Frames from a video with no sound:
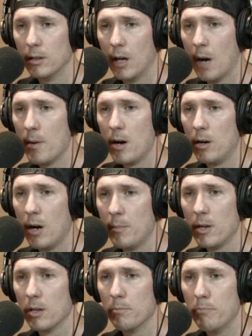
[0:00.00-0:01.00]
I'm
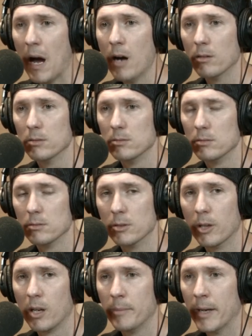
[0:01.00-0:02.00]
all about
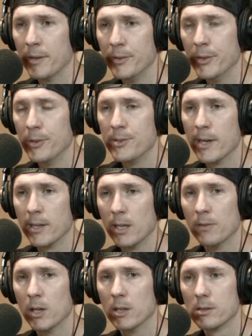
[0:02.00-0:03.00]
learning about dudes that
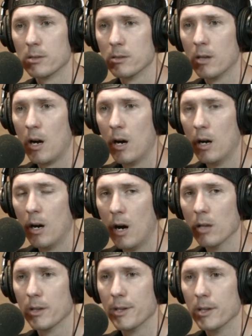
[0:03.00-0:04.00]
give us
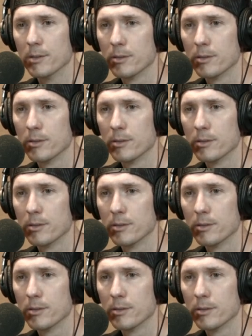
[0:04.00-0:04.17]
holidays.